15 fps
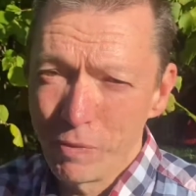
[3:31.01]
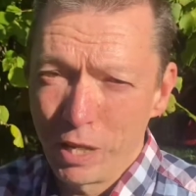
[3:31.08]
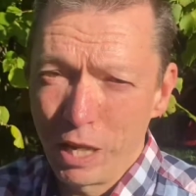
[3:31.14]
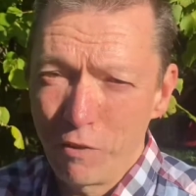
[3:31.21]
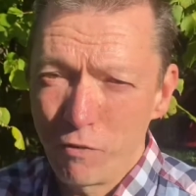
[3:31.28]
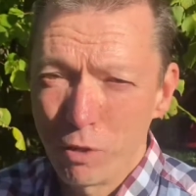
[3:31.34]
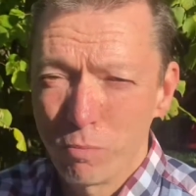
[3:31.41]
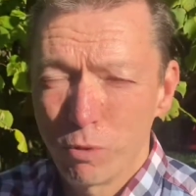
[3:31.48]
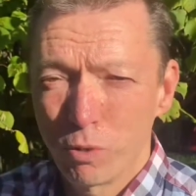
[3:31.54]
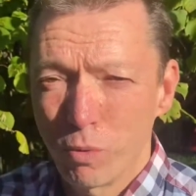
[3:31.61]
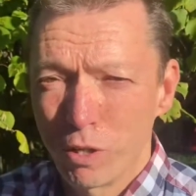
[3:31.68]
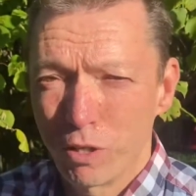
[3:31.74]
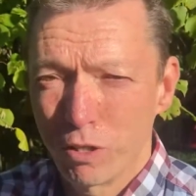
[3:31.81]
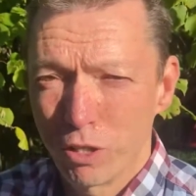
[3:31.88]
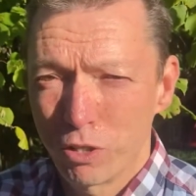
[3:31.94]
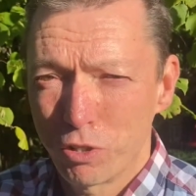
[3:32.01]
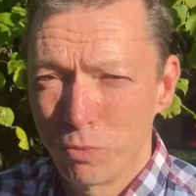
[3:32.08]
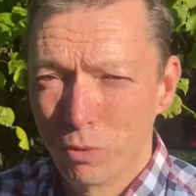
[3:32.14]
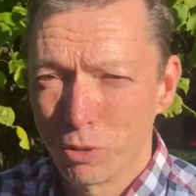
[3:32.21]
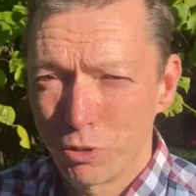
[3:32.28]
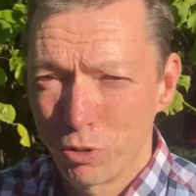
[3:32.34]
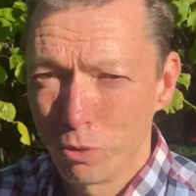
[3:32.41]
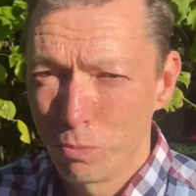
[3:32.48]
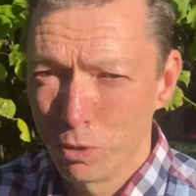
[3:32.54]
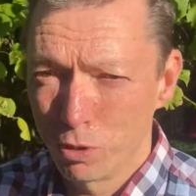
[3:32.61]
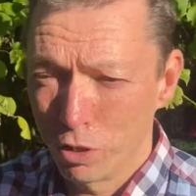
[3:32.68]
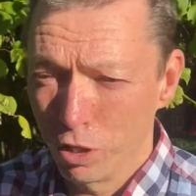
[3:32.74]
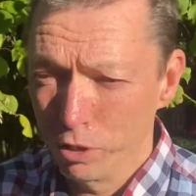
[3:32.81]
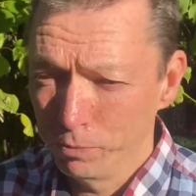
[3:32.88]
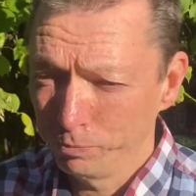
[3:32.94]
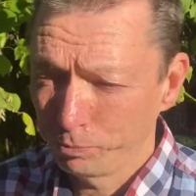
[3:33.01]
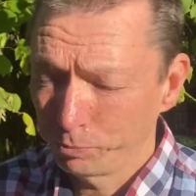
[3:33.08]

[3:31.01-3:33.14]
If you put one of those small supers on,